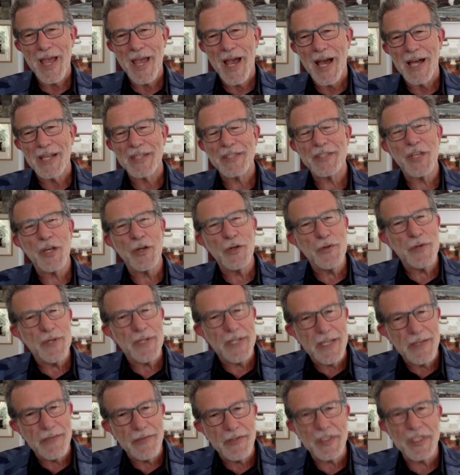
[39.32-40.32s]
So
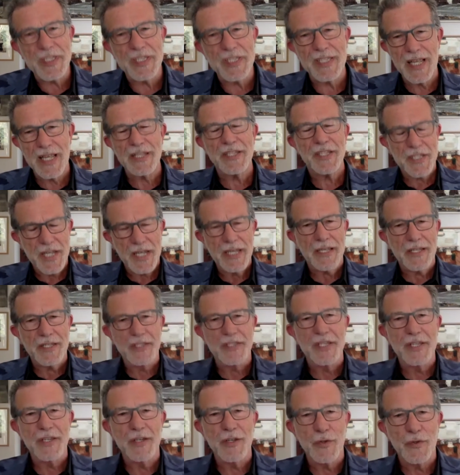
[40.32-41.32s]
give us a sense, take
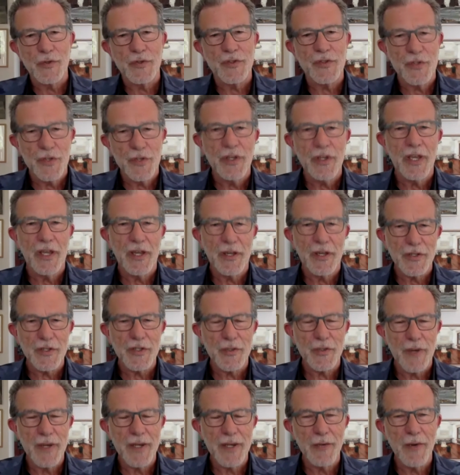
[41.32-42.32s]
us into your studio
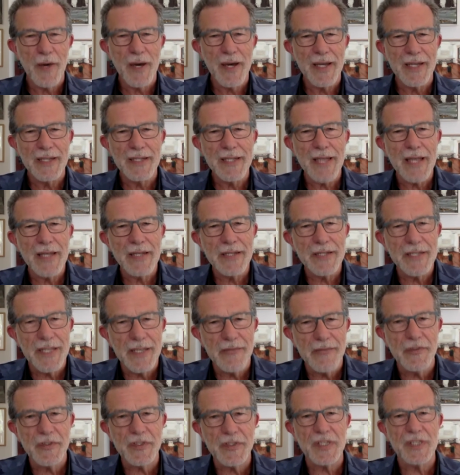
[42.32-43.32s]
straight away and
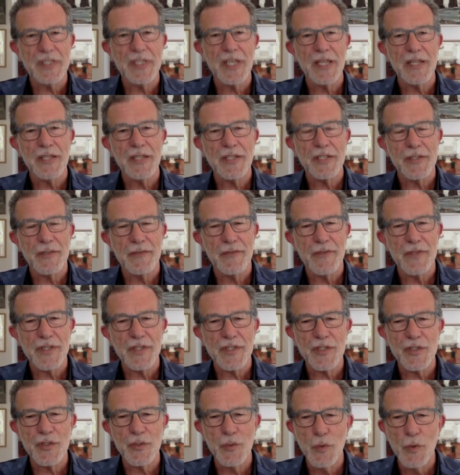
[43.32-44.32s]
give us a sense of the
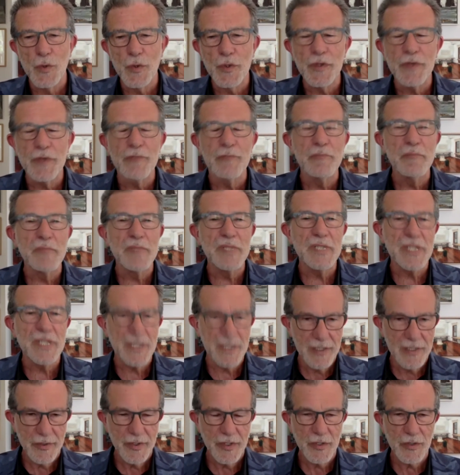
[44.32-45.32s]
sort of
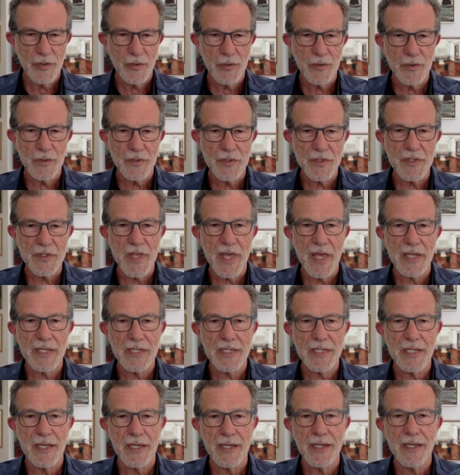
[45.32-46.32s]
materials
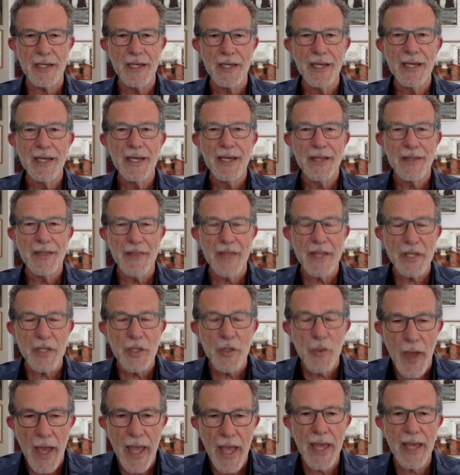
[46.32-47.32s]
that
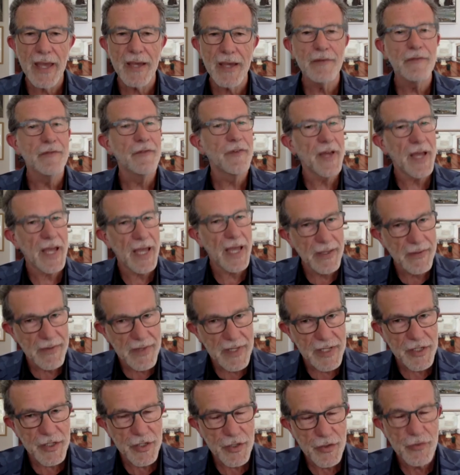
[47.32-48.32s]
you have and
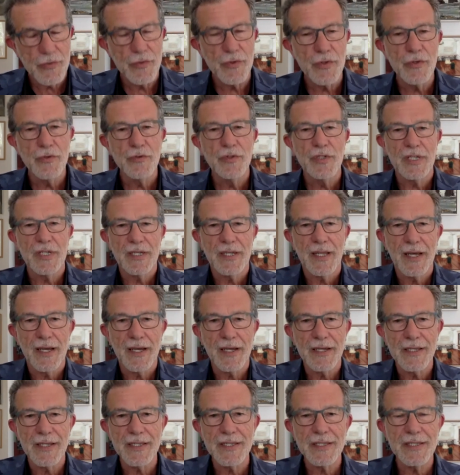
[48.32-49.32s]
that you
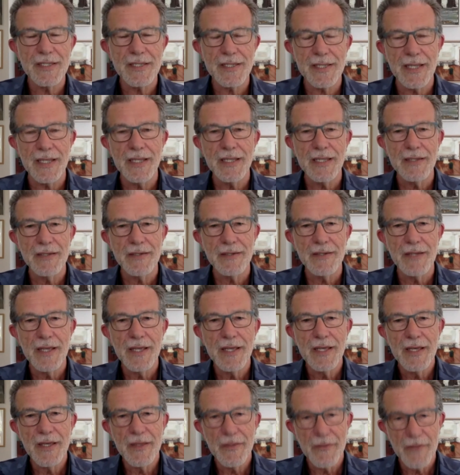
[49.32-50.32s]
utilise in
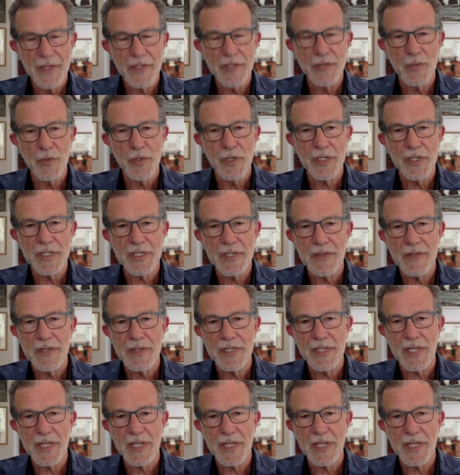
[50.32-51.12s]
these works in this